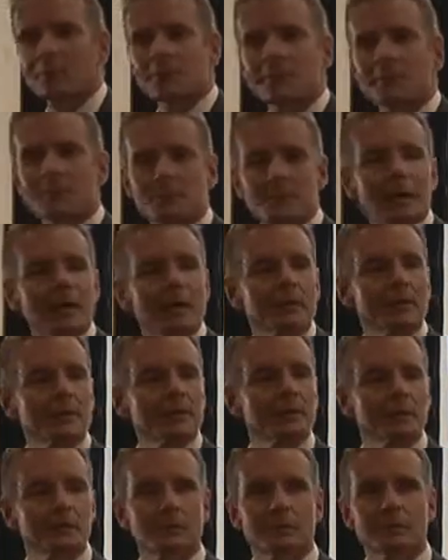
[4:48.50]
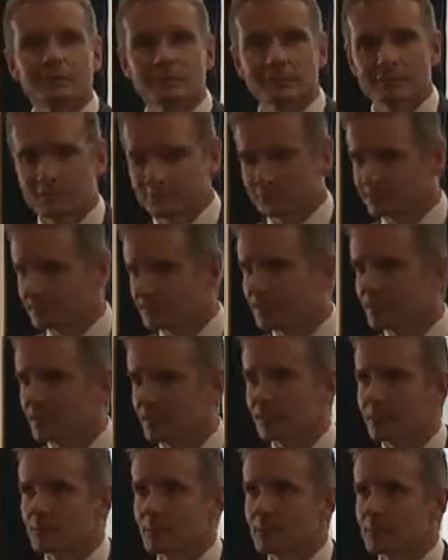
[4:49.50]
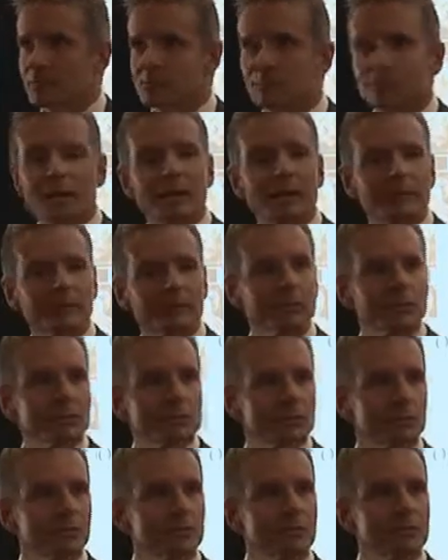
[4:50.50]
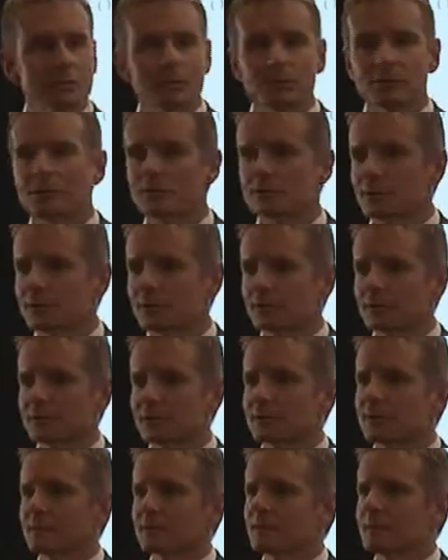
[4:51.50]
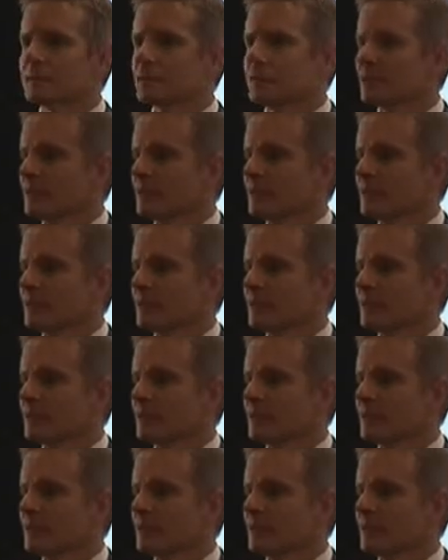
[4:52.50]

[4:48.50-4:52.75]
was, Matthew. He was like about 2.5 years old or 2 years old at the time.